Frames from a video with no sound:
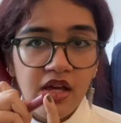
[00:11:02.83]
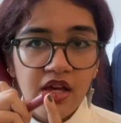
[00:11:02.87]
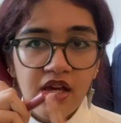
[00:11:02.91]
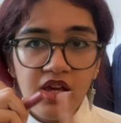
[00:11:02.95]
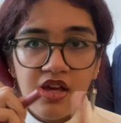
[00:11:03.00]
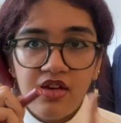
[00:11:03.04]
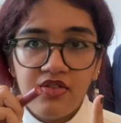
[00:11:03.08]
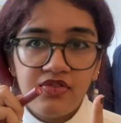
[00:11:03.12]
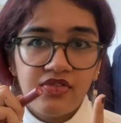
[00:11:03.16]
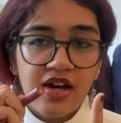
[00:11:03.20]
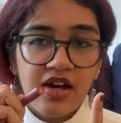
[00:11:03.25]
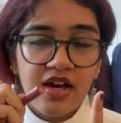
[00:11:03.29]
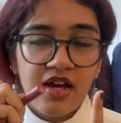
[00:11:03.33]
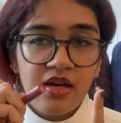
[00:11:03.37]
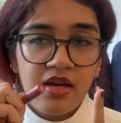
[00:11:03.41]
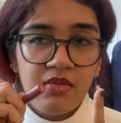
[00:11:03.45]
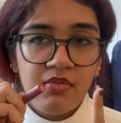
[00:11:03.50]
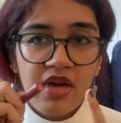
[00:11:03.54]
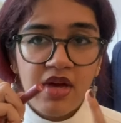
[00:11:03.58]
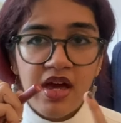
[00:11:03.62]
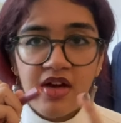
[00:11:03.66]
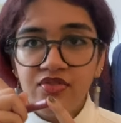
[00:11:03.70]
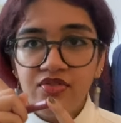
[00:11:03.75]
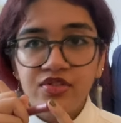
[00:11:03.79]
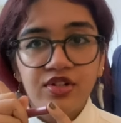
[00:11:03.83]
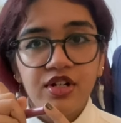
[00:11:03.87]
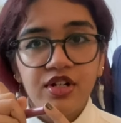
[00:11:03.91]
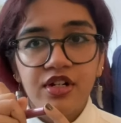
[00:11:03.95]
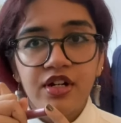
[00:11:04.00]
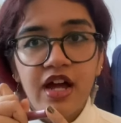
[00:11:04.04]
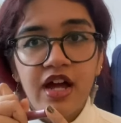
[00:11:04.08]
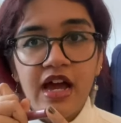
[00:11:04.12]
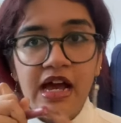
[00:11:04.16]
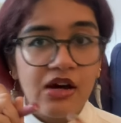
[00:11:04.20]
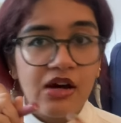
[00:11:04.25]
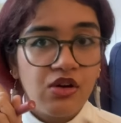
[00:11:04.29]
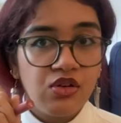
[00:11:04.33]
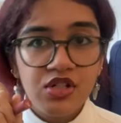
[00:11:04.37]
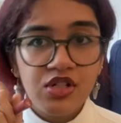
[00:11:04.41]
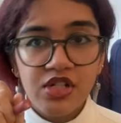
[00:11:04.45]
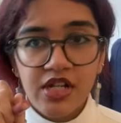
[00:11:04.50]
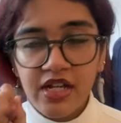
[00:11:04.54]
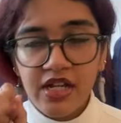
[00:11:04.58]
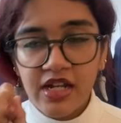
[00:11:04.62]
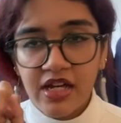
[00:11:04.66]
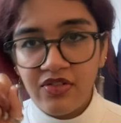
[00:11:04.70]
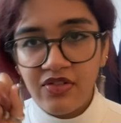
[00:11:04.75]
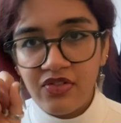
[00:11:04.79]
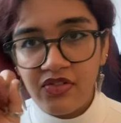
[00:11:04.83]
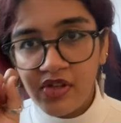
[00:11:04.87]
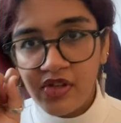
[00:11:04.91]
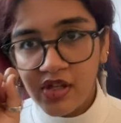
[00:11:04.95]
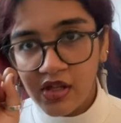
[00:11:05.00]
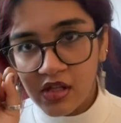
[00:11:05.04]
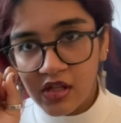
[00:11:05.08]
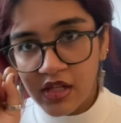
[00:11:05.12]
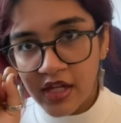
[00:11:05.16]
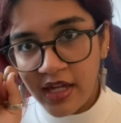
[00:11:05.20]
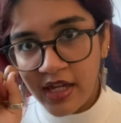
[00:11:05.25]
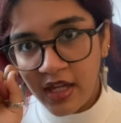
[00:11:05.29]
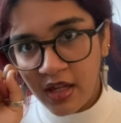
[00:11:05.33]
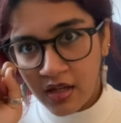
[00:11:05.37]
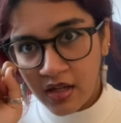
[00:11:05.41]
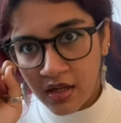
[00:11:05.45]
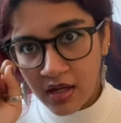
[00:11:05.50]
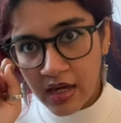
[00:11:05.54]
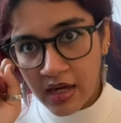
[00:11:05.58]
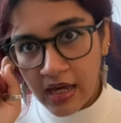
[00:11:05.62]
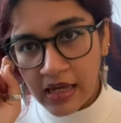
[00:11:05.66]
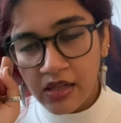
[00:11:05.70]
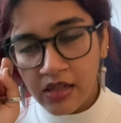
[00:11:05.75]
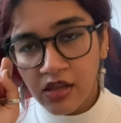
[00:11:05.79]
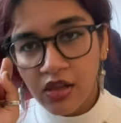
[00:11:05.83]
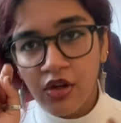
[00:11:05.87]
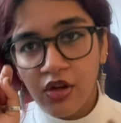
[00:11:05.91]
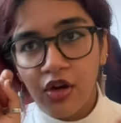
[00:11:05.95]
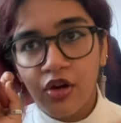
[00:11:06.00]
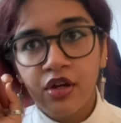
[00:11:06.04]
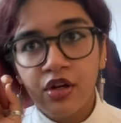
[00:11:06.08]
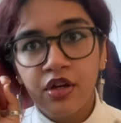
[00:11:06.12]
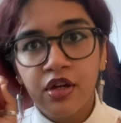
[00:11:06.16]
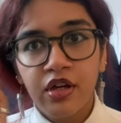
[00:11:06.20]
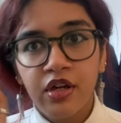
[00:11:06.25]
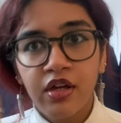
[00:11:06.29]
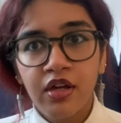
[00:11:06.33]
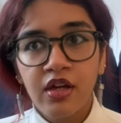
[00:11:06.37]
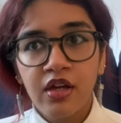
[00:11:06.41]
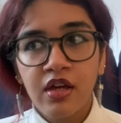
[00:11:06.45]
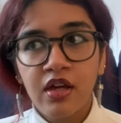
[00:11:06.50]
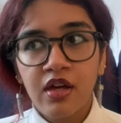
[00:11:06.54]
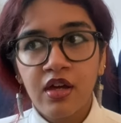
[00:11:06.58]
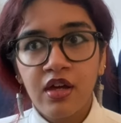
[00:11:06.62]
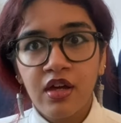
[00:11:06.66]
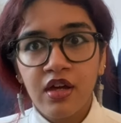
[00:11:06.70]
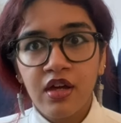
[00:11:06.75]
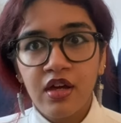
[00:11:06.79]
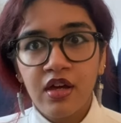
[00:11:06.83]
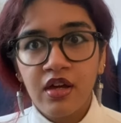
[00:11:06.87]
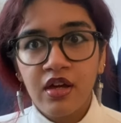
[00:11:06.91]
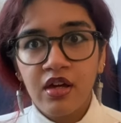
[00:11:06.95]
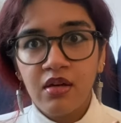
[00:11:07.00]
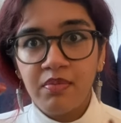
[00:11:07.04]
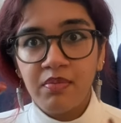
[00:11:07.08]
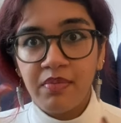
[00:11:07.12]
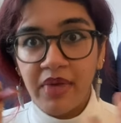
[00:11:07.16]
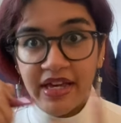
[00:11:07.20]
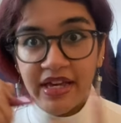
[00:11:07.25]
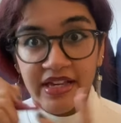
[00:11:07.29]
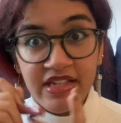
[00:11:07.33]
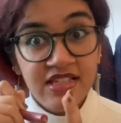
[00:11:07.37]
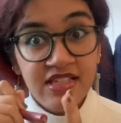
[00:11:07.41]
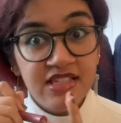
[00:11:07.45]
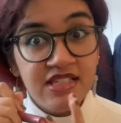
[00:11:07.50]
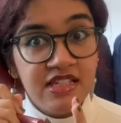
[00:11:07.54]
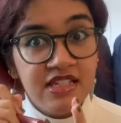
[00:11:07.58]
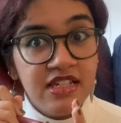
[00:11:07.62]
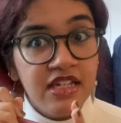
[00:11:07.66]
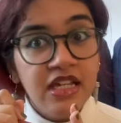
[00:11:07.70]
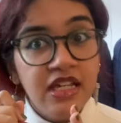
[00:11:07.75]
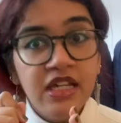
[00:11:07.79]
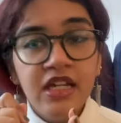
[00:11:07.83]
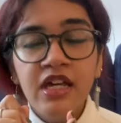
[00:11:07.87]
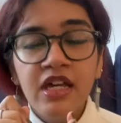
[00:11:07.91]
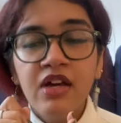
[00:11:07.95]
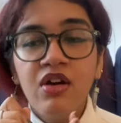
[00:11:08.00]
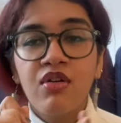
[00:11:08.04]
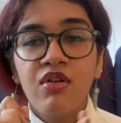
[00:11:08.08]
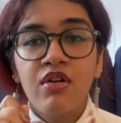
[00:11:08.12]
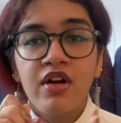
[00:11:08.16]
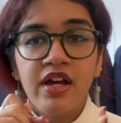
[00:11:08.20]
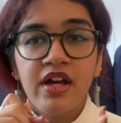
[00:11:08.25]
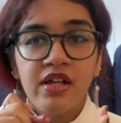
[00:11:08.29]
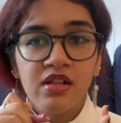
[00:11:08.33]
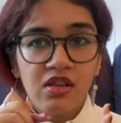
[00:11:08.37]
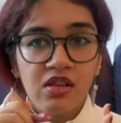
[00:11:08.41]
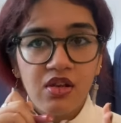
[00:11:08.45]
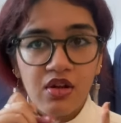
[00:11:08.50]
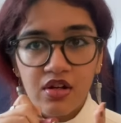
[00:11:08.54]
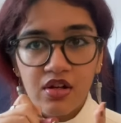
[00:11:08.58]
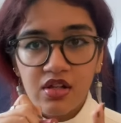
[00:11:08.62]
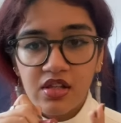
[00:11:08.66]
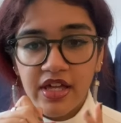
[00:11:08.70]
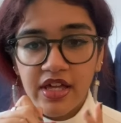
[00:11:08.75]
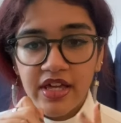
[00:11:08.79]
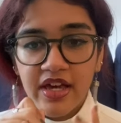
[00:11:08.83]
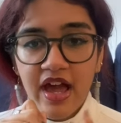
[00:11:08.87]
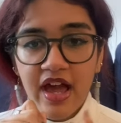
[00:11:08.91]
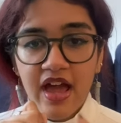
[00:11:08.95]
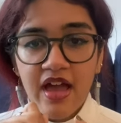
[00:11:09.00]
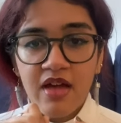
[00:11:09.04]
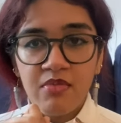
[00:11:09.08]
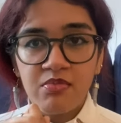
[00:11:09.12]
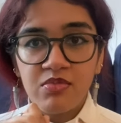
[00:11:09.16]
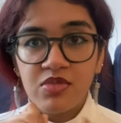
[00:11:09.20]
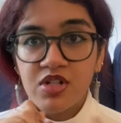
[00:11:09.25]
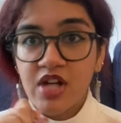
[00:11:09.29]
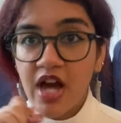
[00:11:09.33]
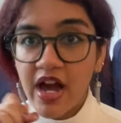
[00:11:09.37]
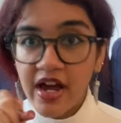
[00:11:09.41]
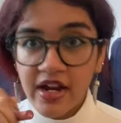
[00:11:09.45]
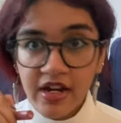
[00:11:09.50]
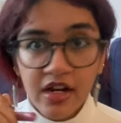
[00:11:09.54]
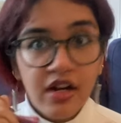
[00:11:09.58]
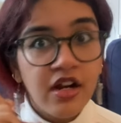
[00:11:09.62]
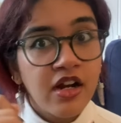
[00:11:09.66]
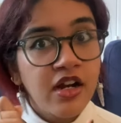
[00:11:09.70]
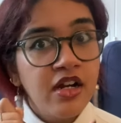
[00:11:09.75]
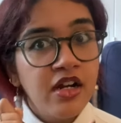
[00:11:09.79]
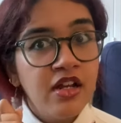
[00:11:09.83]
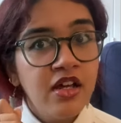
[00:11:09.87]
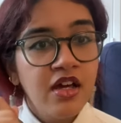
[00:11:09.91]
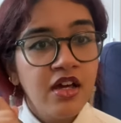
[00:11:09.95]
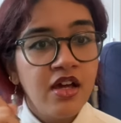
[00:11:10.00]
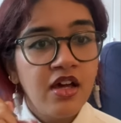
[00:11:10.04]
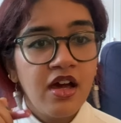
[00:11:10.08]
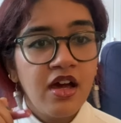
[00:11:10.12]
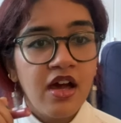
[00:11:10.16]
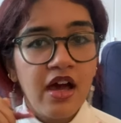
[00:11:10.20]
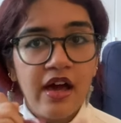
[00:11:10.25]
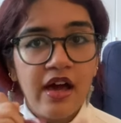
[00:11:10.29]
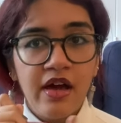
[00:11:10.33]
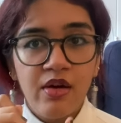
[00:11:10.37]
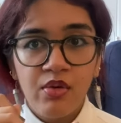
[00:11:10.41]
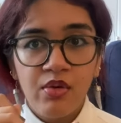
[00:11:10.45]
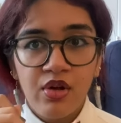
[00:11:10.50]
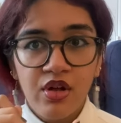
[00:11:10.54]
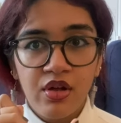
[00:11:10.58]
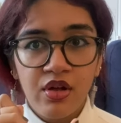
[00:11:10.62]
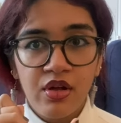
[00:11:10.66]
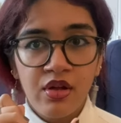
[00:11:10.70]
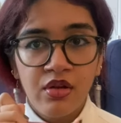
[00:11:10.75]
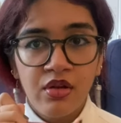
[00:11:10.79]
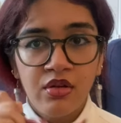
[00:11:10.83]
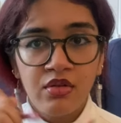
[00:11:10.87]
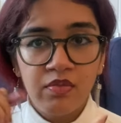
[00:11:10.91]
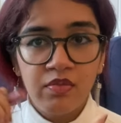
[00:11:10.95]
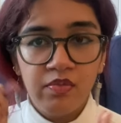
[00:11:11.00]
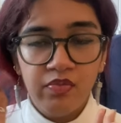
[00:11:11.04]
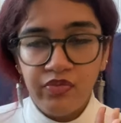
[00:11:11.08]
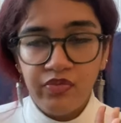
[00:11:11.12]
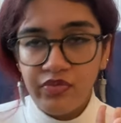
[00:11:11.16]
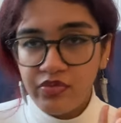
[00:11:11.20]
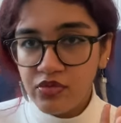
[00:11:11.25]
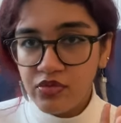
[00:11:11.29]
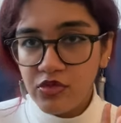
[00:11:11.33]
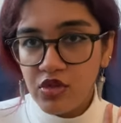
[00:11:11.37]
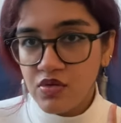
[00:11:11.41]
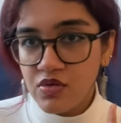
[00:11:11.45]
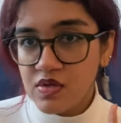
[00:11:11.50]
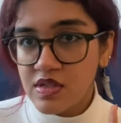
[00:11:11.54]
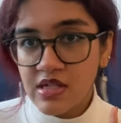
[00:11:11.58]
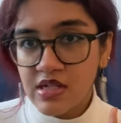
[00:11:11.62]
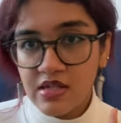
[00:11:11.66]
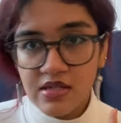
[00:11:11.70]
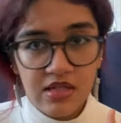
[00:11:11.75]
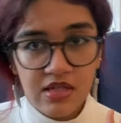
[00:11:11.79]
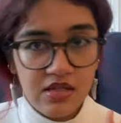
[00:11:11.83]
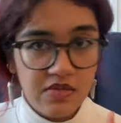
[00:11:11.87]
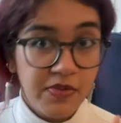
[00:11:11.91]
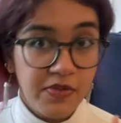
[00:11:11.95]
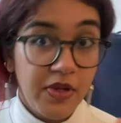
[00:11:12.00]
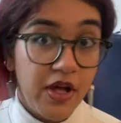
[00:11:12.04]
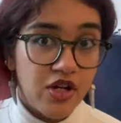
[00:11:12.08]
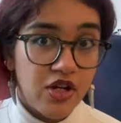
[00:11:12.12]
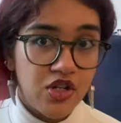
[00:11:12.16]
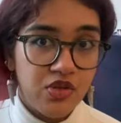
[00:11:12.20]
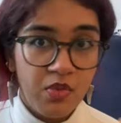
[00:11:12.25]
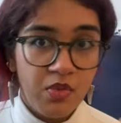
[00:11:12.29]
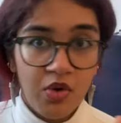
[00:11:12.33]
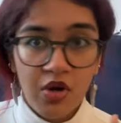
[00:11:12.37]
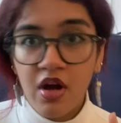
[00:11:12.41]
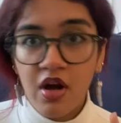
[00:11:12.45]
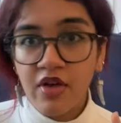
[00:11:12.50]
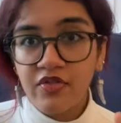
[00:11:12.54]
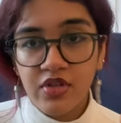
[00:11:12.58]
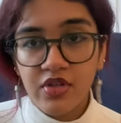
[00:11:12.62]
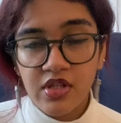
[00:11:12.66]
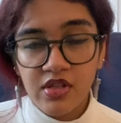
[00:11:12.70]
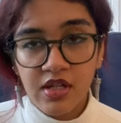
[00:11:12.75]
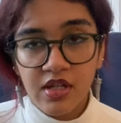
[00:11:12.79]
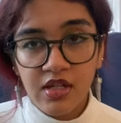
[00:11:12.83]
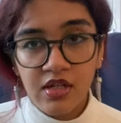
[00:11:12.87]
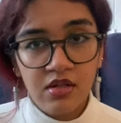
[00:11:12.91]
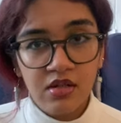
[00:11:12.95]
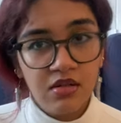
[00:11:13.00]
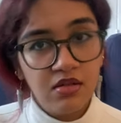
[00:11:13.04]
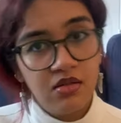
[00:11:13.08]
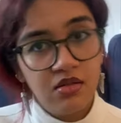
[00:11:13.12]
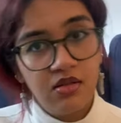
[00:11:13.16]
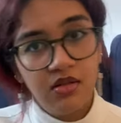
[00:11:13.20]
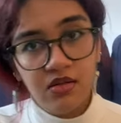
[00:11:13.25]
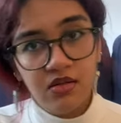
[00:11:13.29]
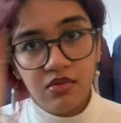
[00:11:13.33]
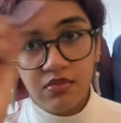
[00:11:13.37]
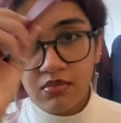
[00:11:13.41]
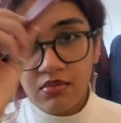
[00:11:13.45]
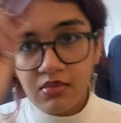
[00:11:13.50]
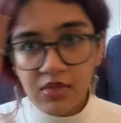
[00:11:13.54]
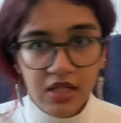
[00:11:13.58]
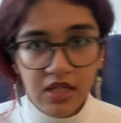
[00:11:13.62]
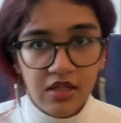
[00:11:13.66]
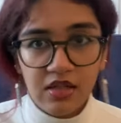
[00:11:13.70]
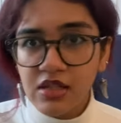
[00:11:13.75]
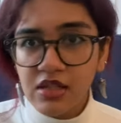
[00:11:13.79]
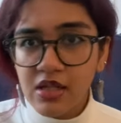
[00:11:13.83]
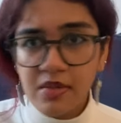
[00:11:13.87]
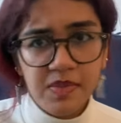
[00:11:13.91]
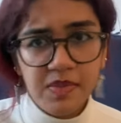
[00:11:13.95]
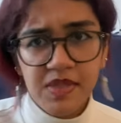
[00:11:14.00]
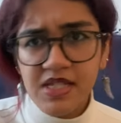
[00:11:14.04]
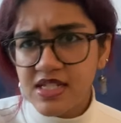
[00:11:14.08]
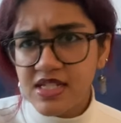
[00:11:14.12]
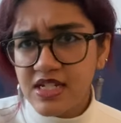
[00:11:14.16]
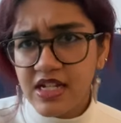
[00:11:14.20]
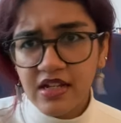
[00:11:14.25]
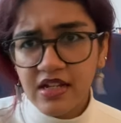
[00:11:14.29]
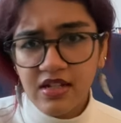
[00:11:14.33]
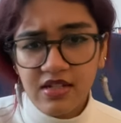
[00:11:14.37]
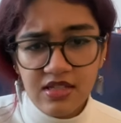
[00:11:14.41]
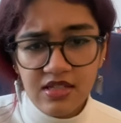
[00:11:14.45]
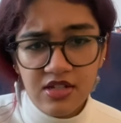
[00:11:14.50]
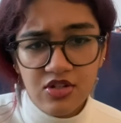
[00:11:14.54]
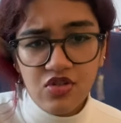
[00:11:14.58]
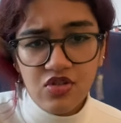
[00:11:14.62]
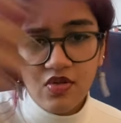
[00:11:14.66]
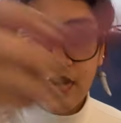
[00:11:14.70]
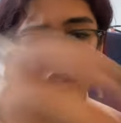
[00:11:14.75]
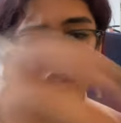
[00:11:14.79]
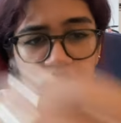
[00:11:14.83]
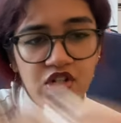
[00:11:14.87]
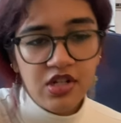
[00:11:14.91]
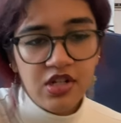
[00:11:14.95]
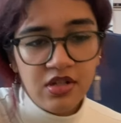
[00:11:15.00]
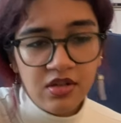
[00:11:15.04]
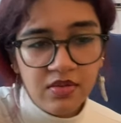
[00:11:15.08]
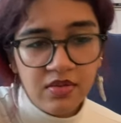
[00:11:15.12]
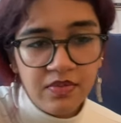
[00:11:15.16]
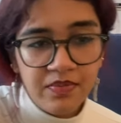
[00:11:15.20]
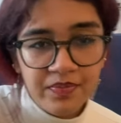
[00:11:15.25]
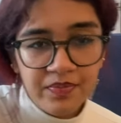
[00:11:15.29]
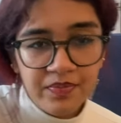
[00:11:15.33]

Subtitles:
If I'm ever out and I feel like I look pasty or I look like I am tired, I will use this as blush more often than like a lipstick situation.